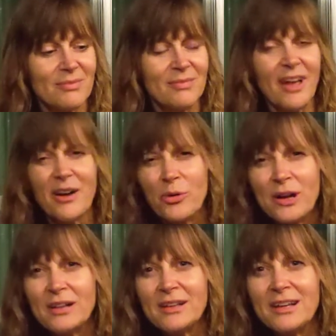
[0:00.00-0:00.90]
not
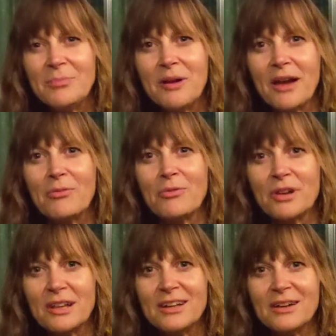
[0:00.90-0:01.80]
quickly, but I
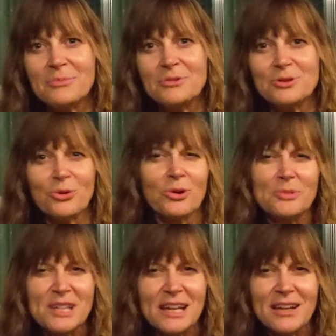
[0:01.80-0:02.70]
really
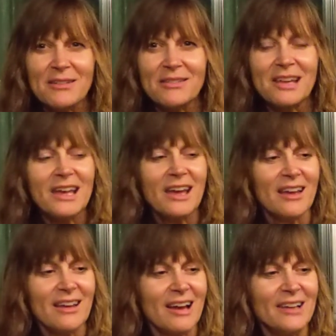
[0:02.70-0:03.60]
absorbed it and
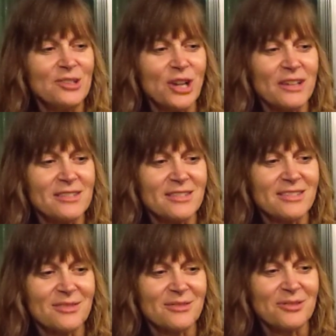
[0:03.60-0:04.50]
and just
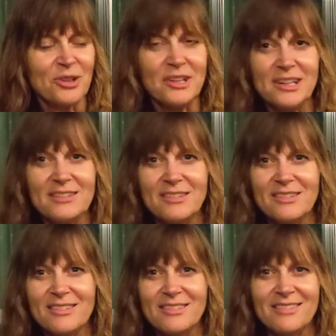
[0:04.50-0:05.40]
really
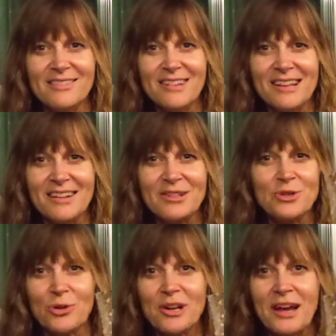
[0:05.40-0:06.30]

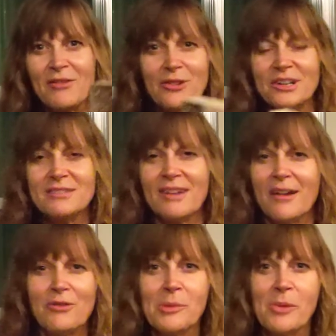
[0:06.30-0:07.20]
enjoyed every
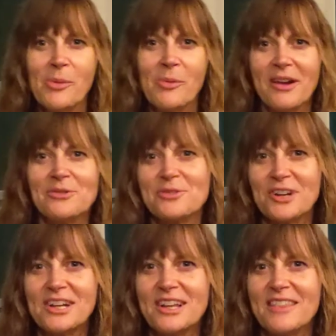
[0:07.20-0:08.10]
every moment I was
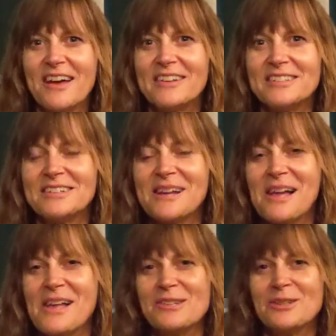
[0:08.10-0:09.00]
reading this.
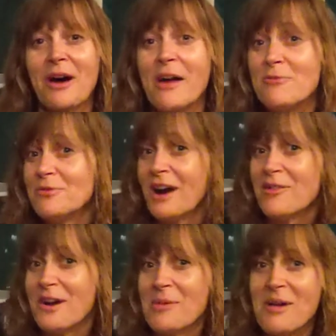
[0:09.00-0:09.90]
So I, I
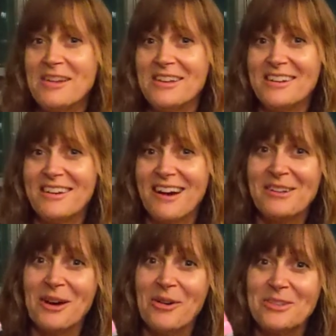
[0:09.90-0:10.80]
recommend it. I
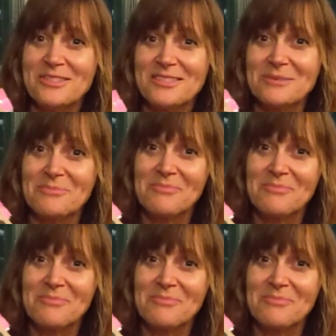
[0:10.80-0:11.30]
know it's